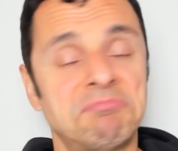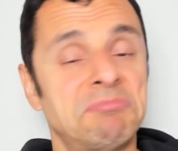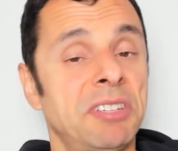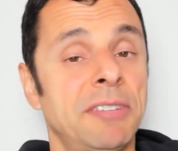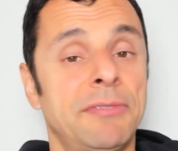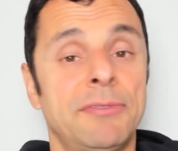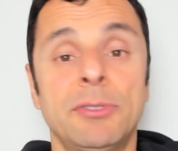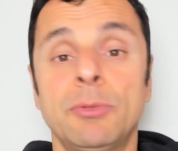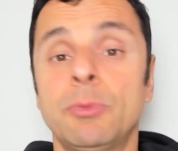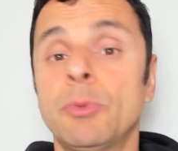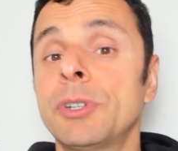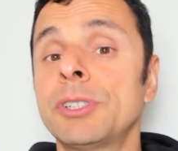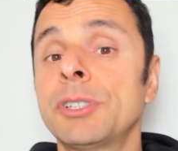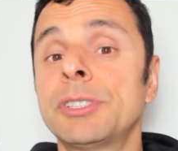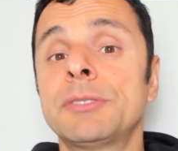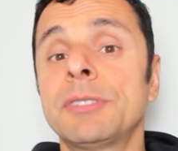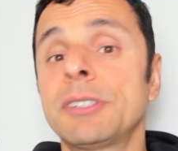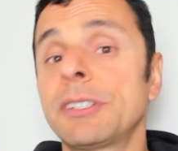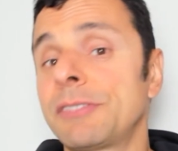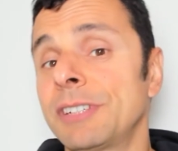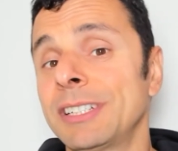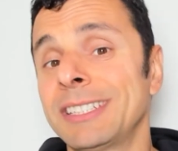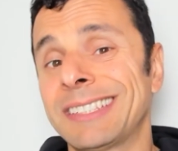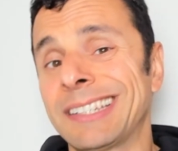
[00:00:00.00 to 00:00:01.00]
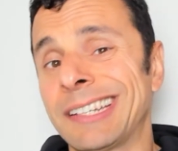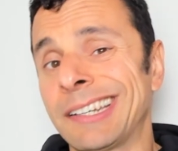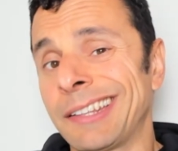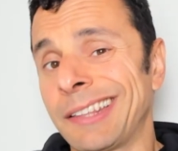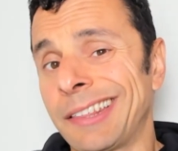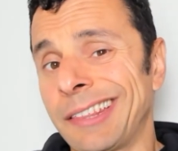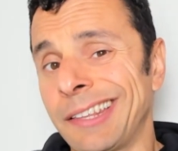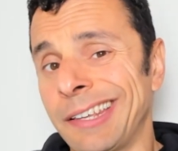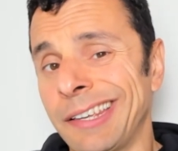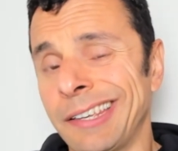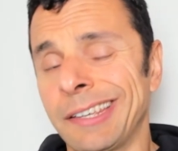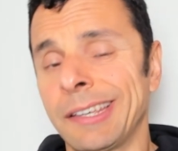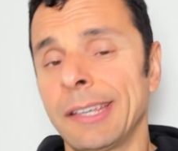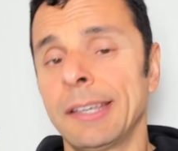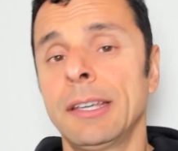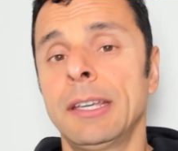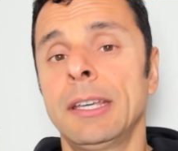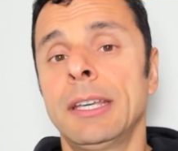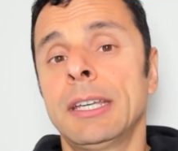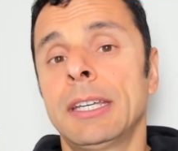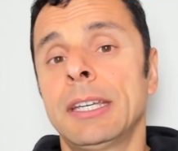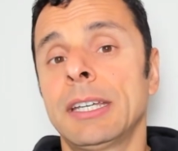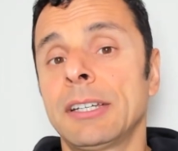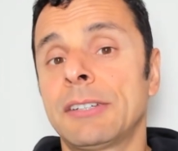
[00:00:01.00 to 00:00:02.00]
If you want to increase anything,
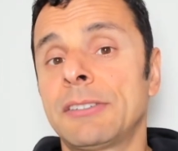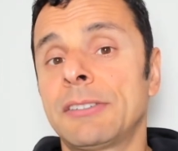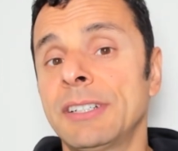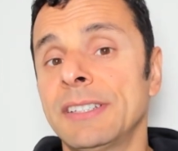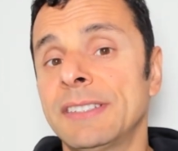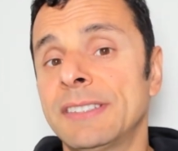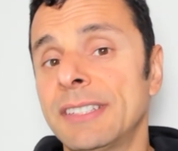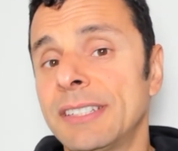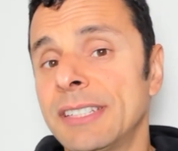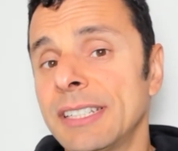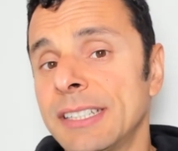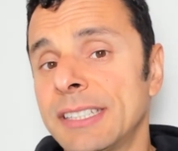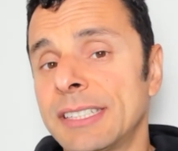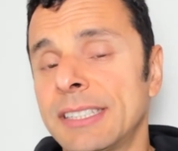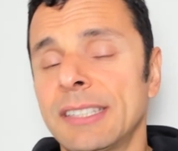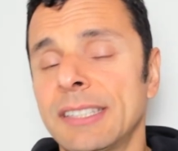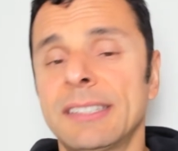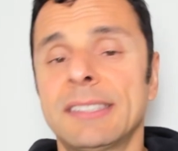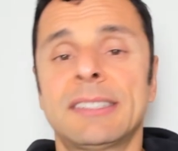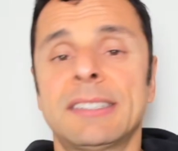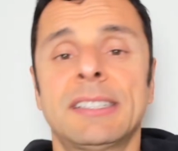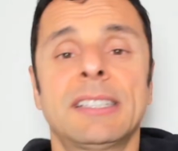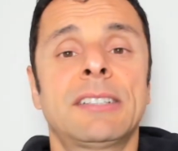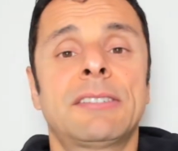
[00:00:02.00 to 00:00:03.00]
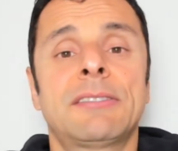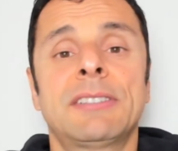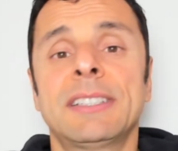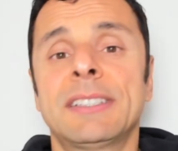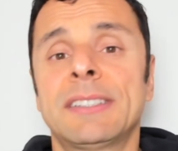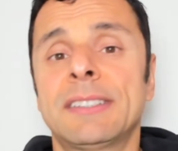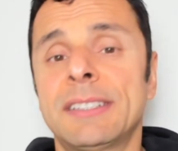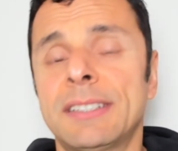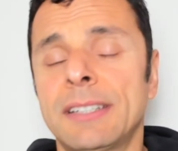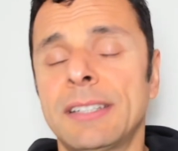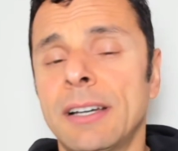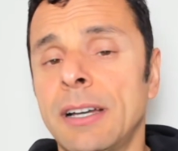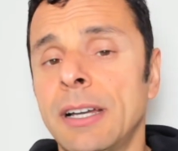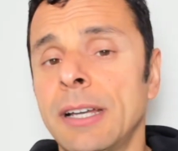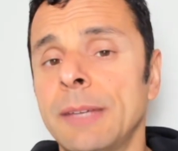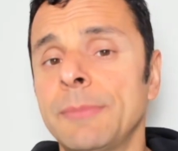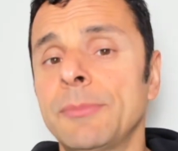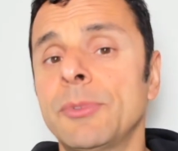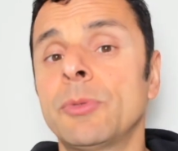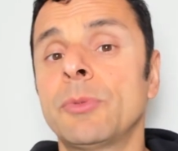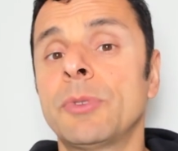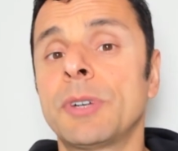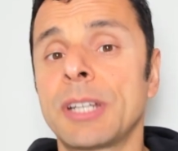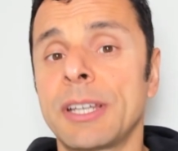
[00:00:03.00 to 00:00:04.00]
increase the distance, increase the time,
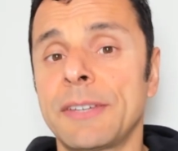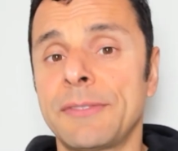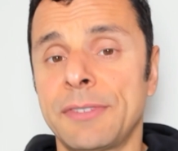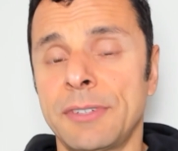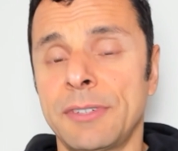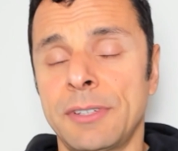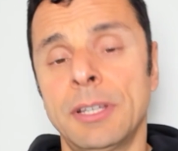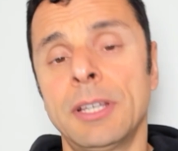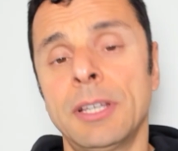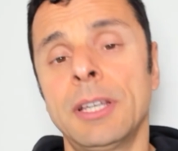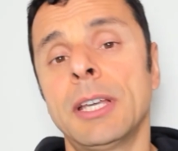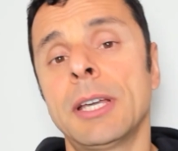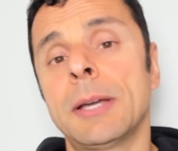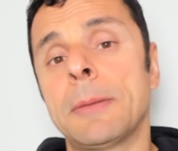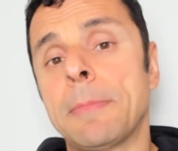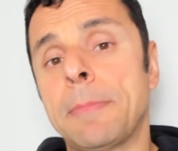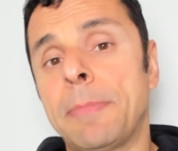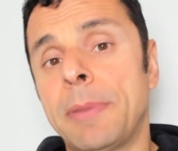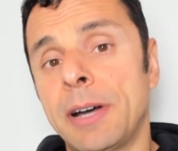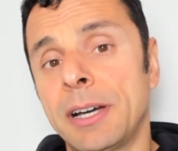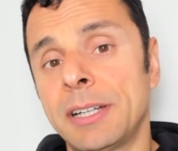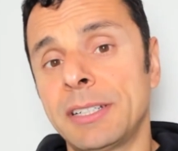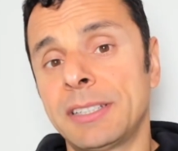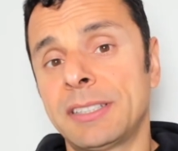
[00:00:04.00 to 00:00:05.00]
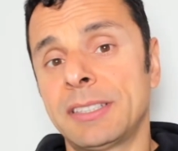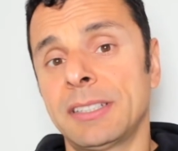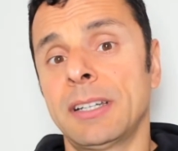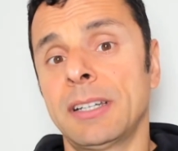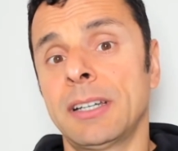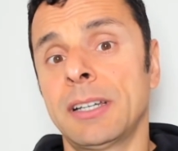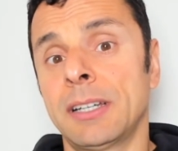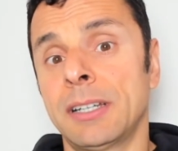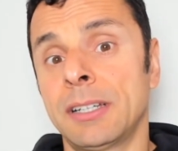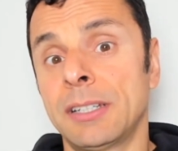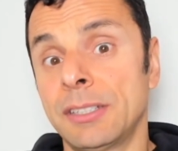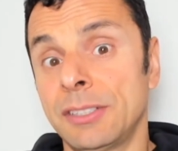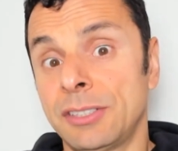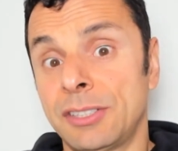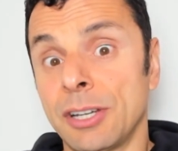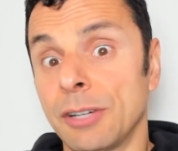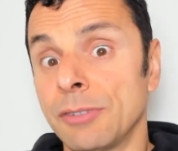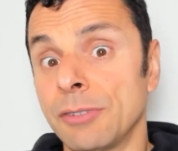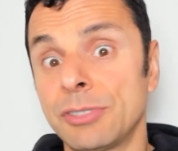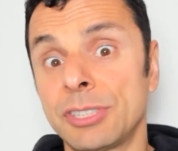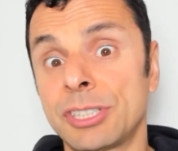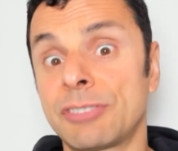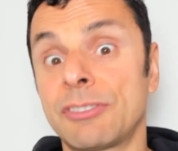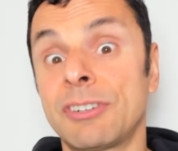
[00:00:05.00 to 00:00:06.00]
or whatever, but
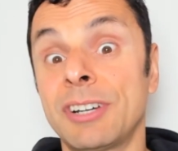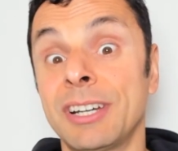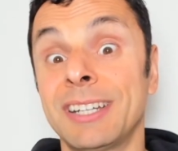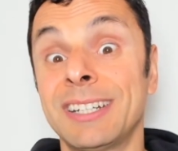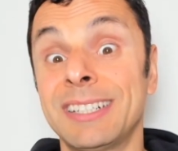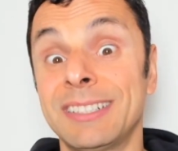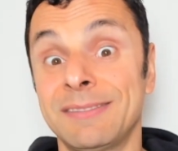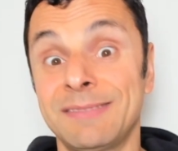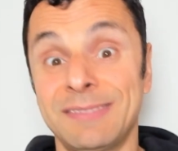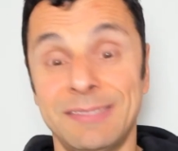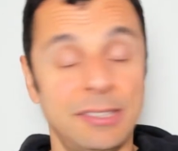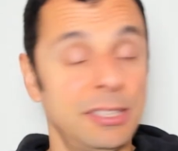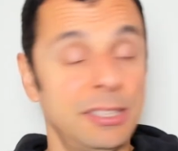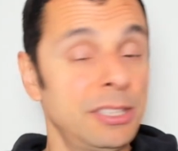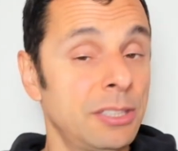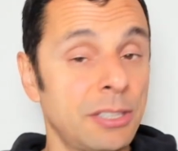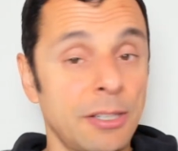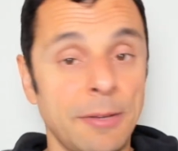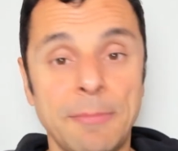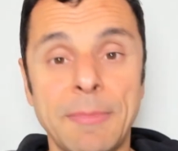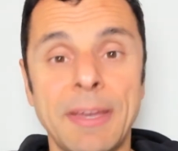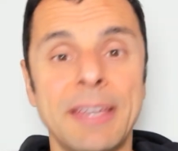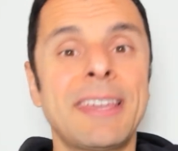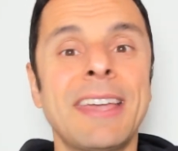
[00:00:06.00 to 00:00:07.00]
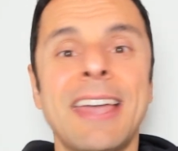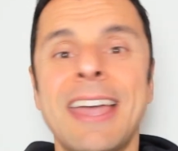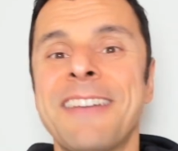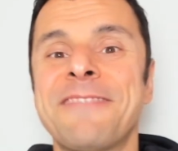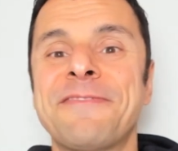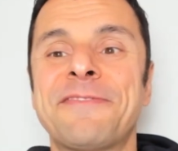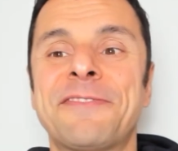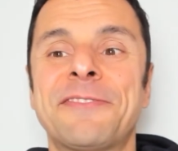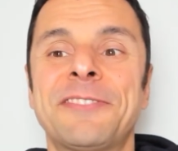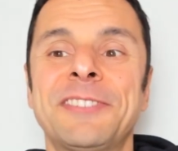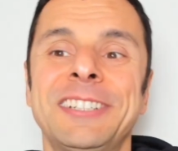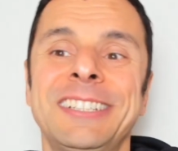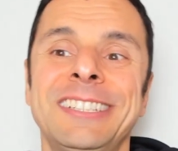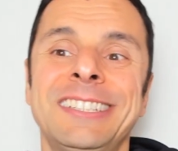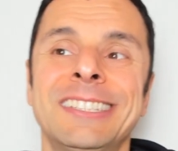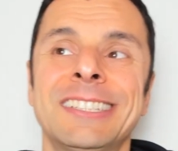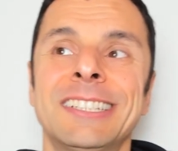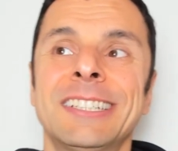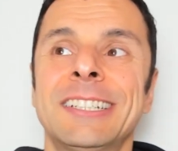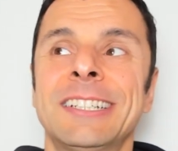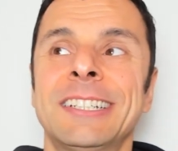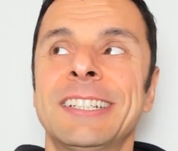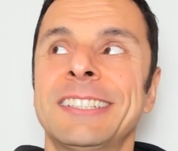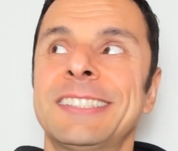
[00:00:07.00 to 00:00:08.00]
don't try and make every
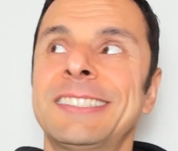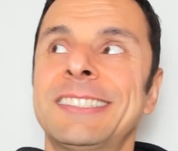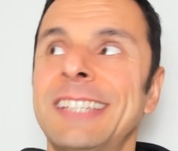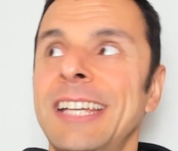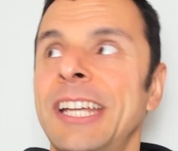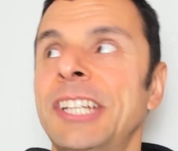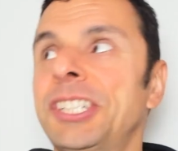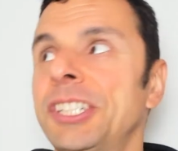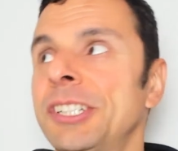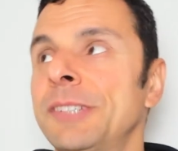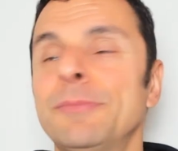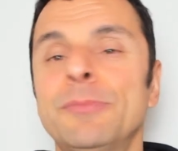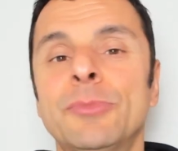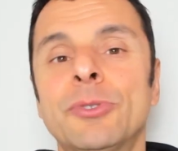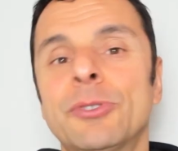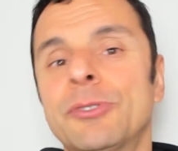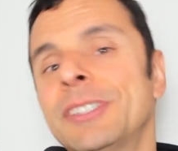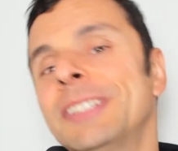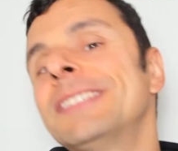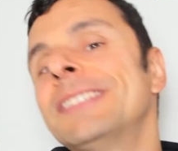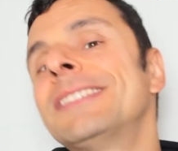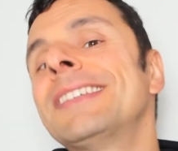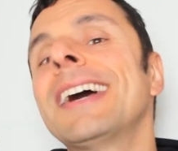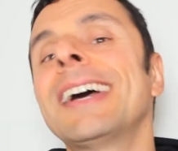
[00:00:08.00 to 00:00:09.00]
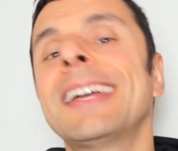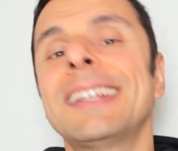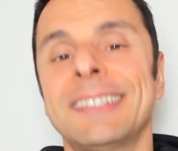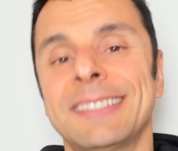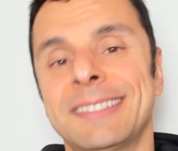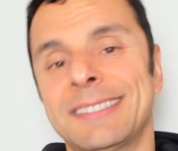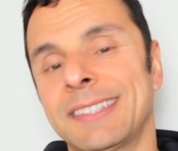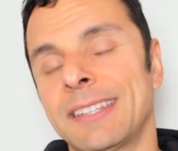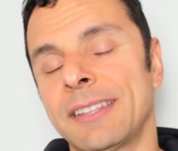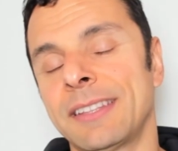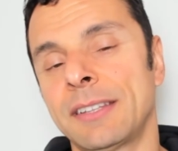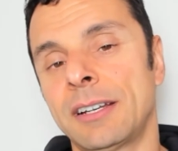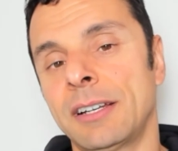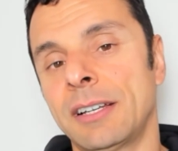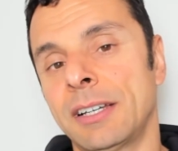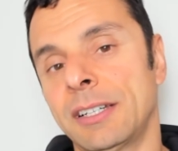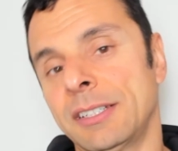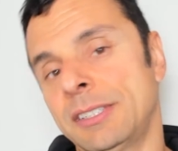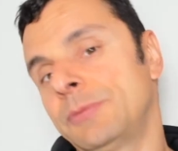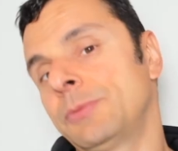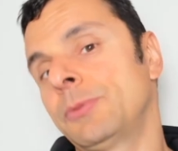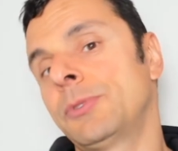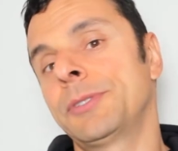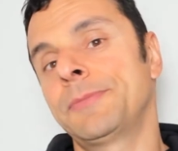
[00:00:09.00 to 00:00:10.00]
session more intense than the
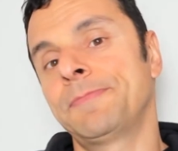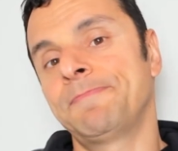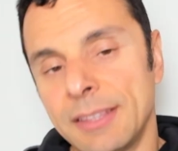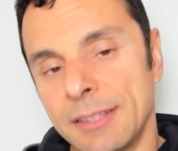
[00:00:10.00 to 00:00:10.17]
last one.